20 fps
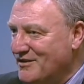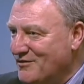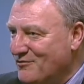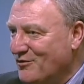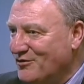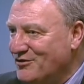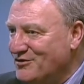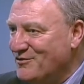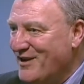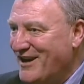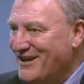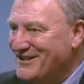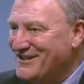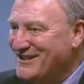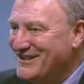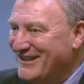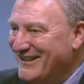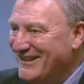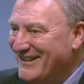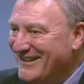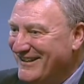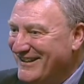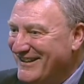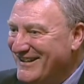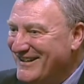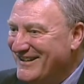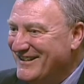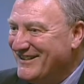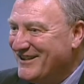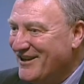want to actually
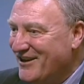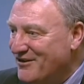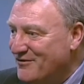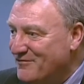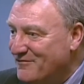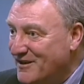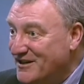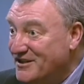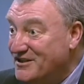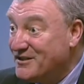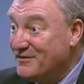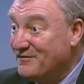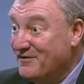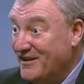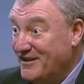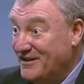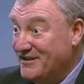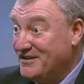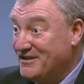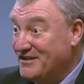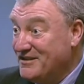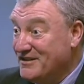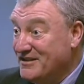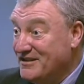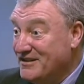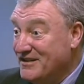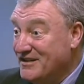go face to face